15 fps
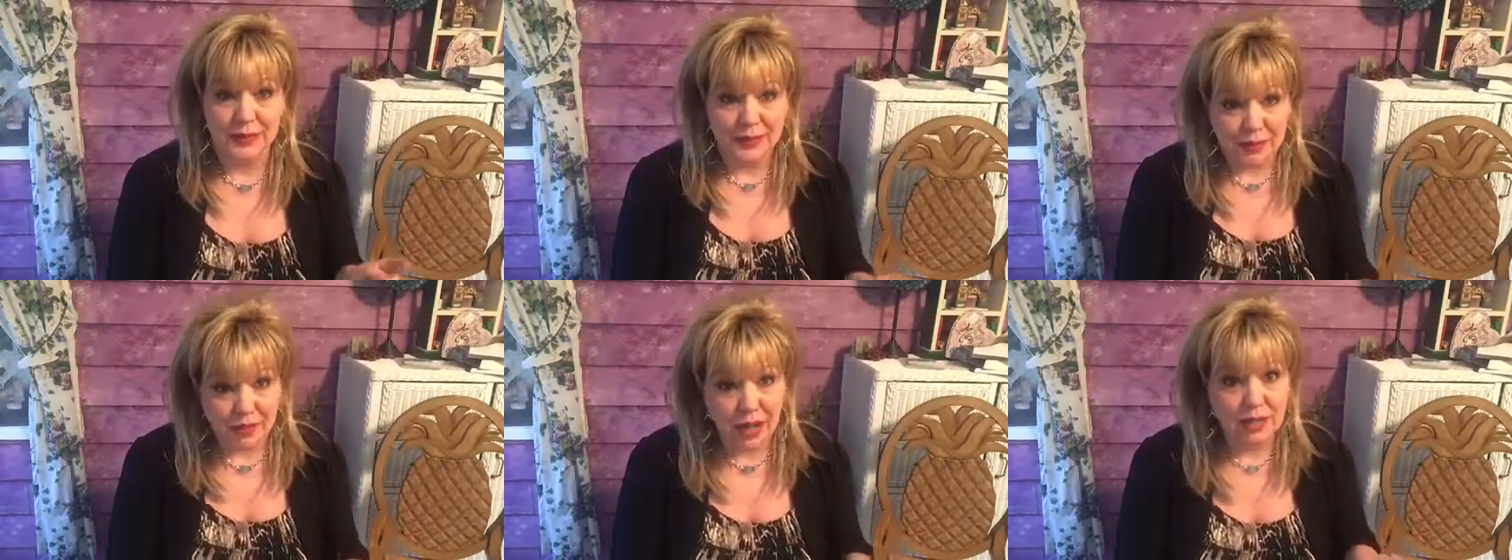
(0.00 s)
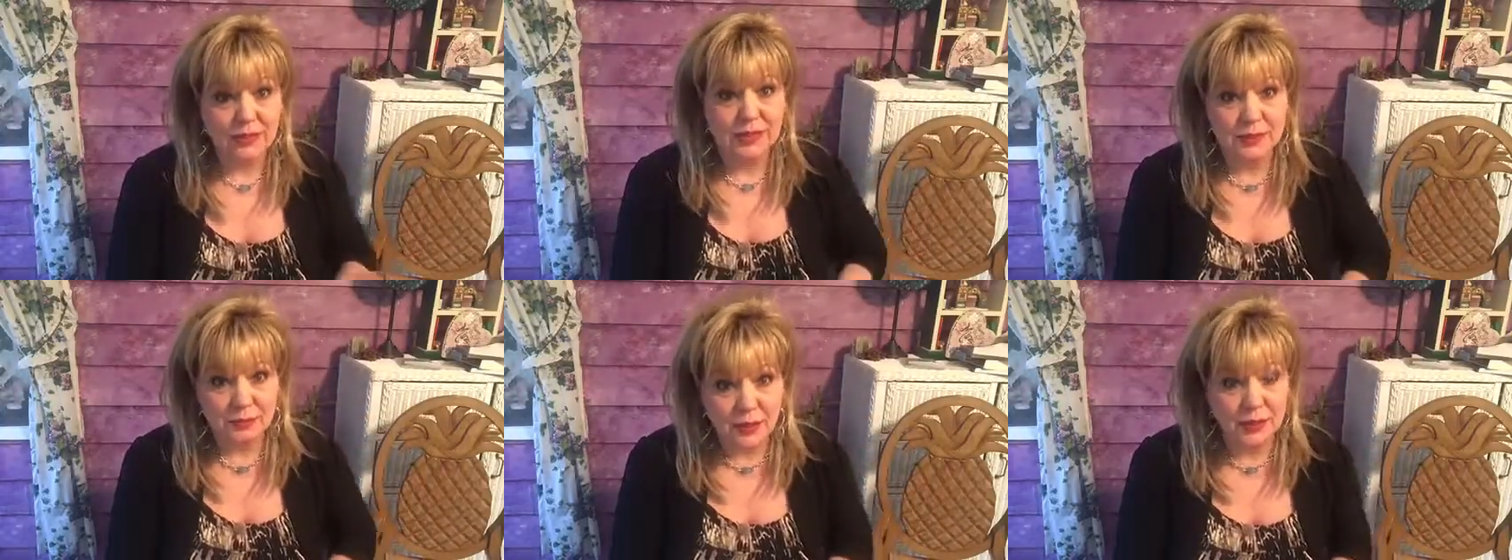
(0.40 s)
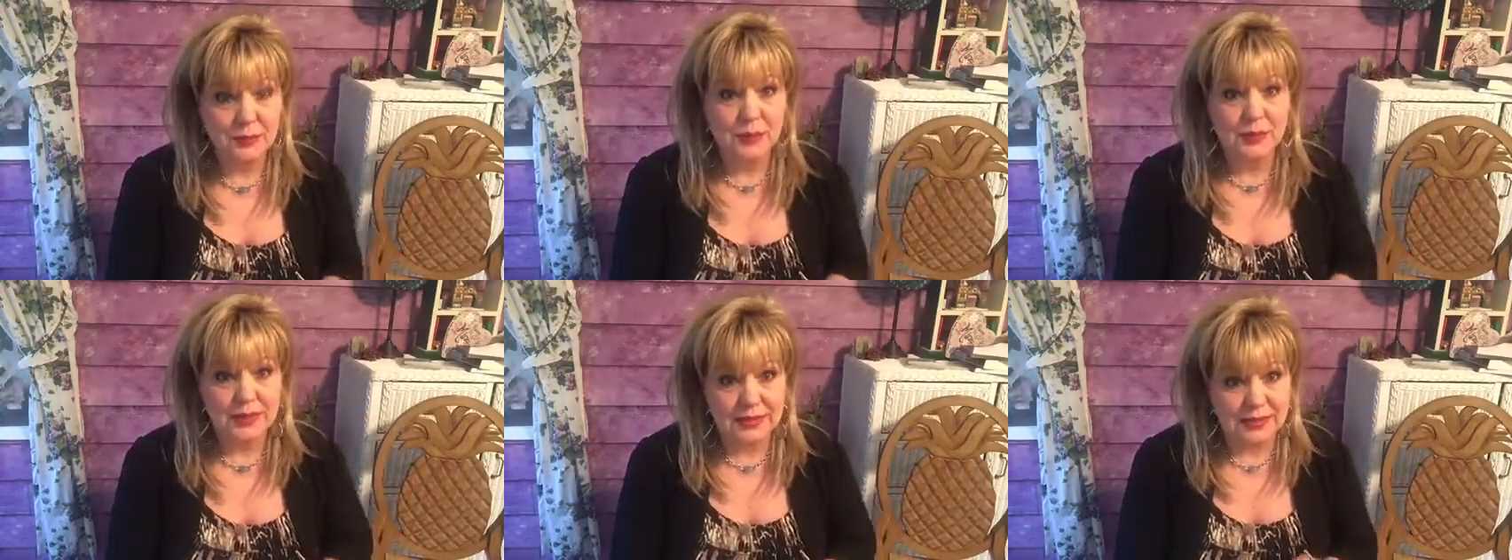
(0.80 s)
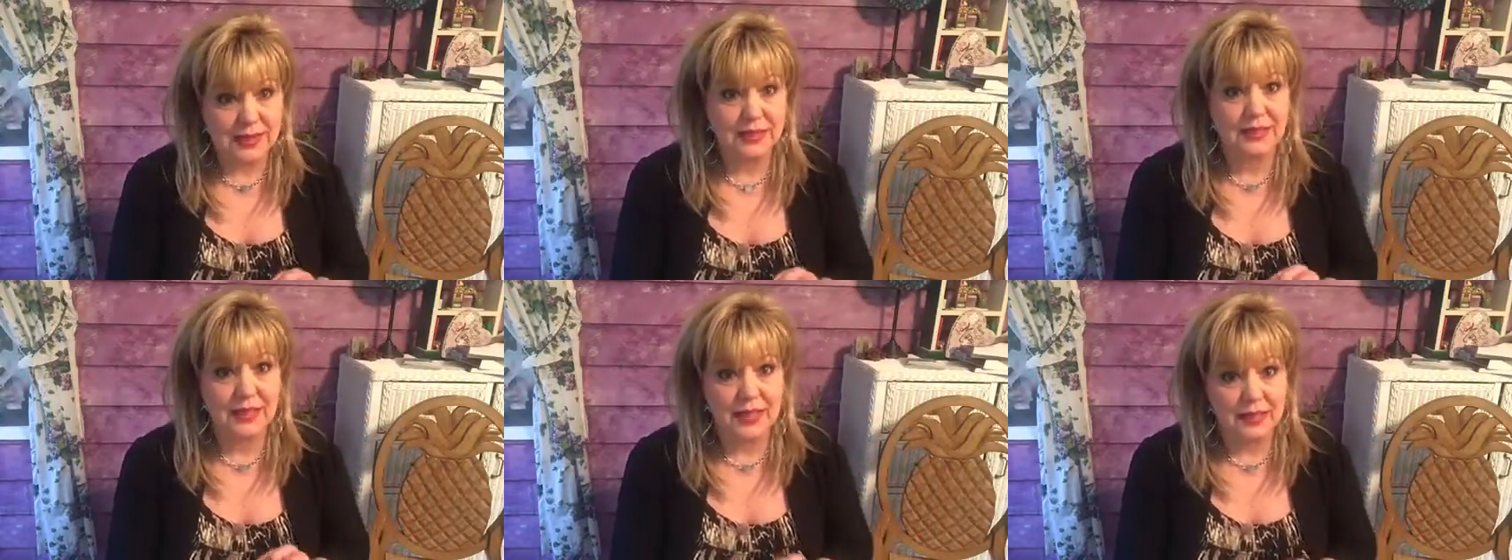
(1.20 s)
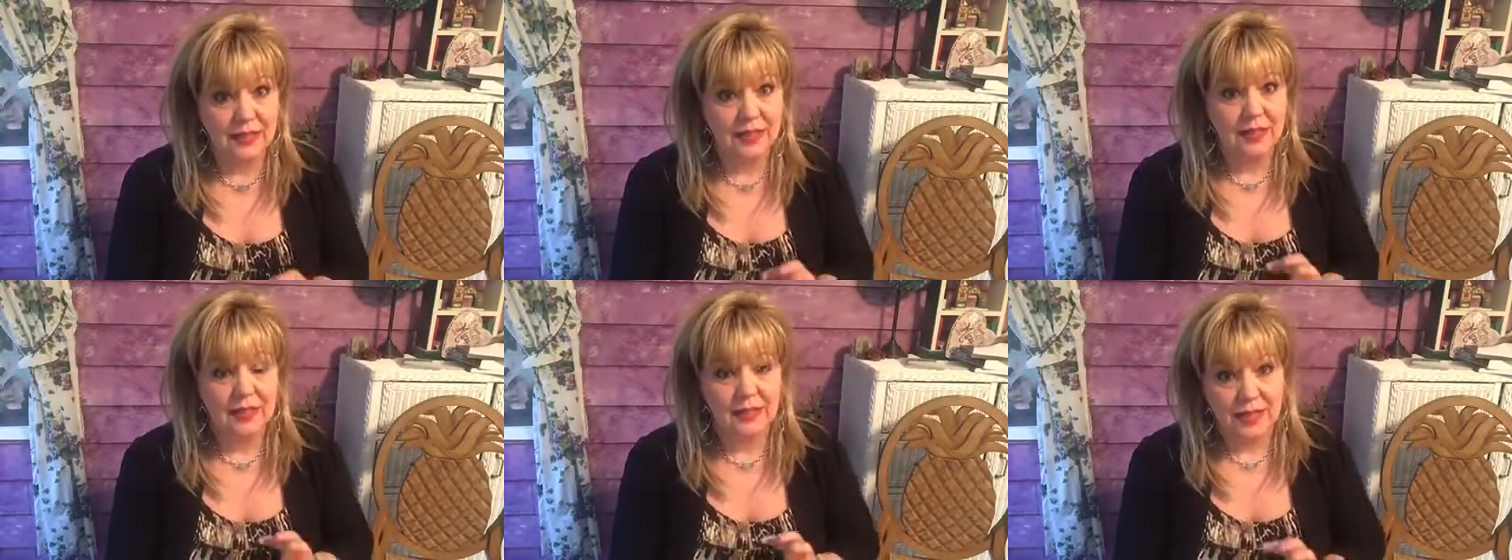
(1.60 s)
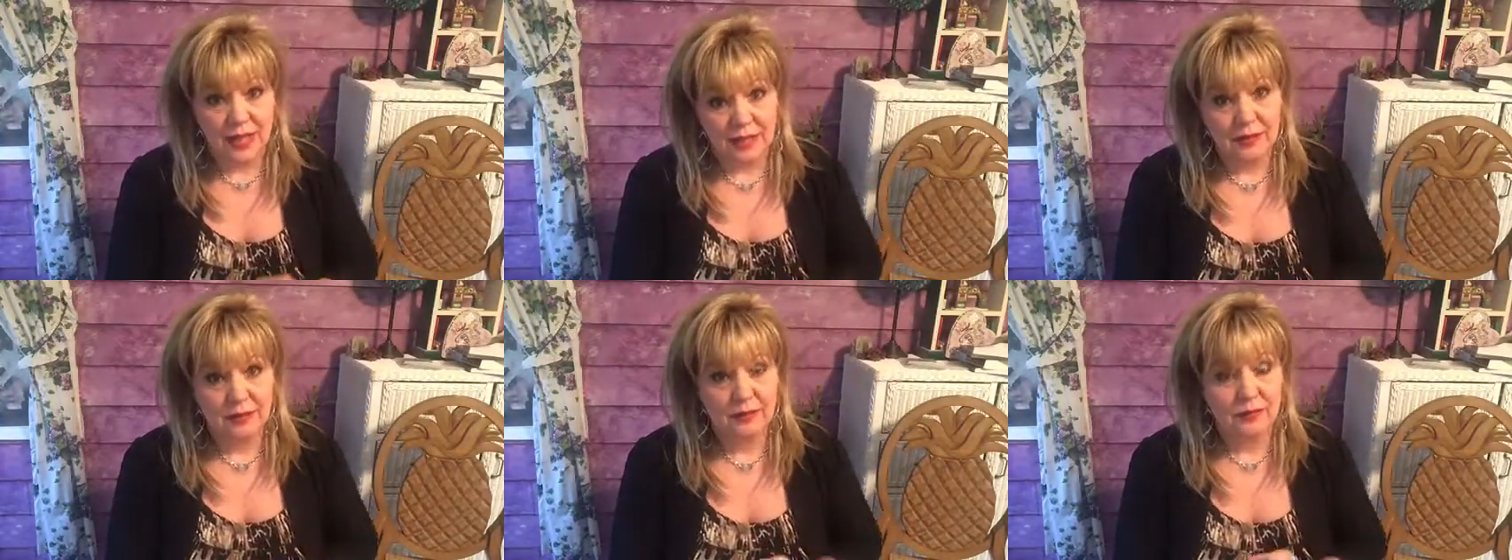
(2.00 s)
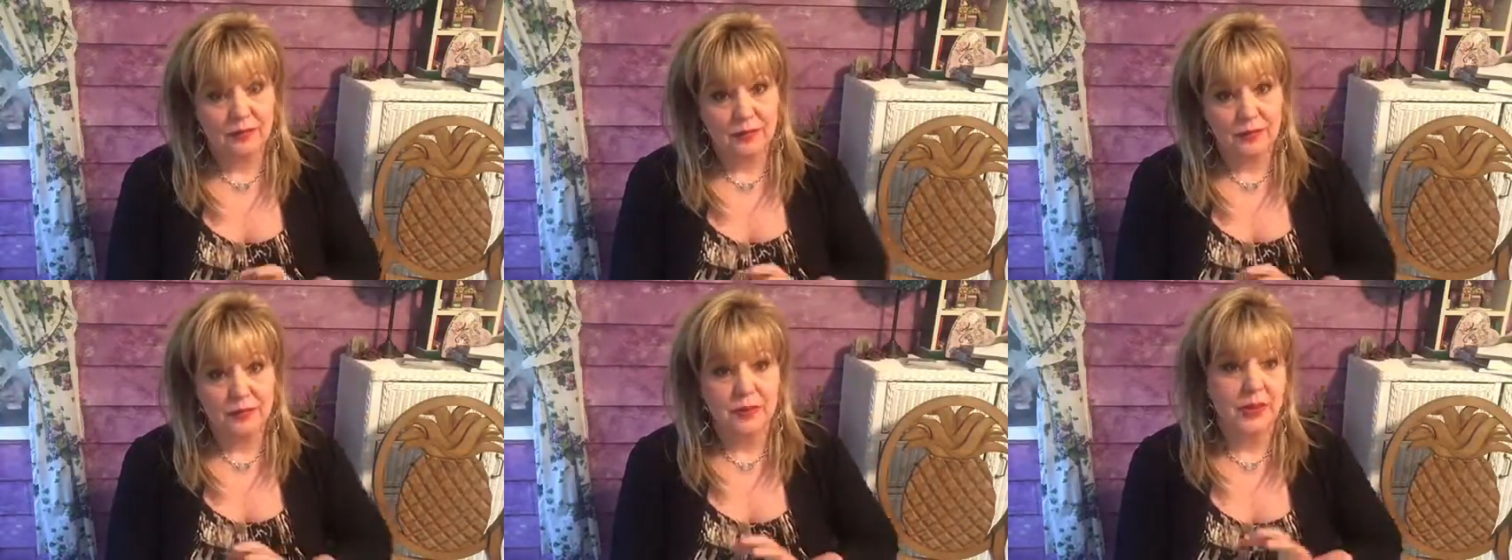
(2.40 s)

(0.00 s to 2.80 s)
But there are some people that said they came,